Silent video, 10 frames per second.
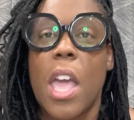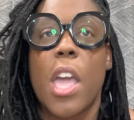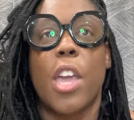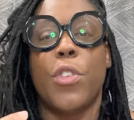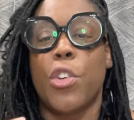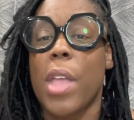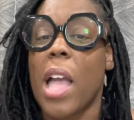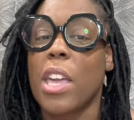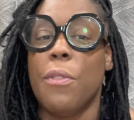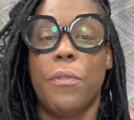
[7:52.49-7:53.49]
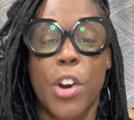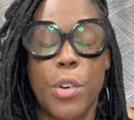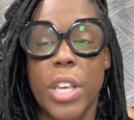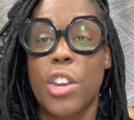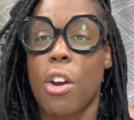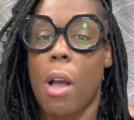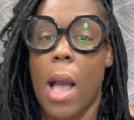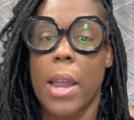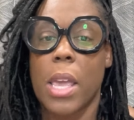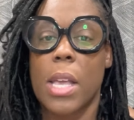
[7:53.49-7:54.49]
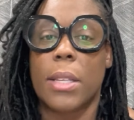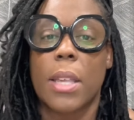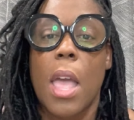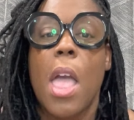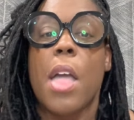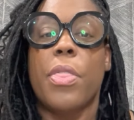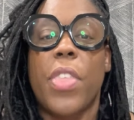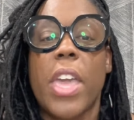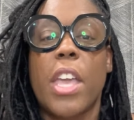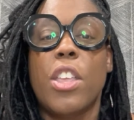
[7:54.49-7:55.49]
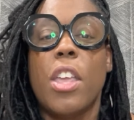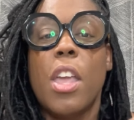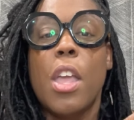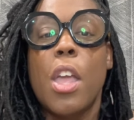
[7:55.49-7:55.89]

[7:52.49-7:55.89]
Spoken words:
if you're not converting your audience, then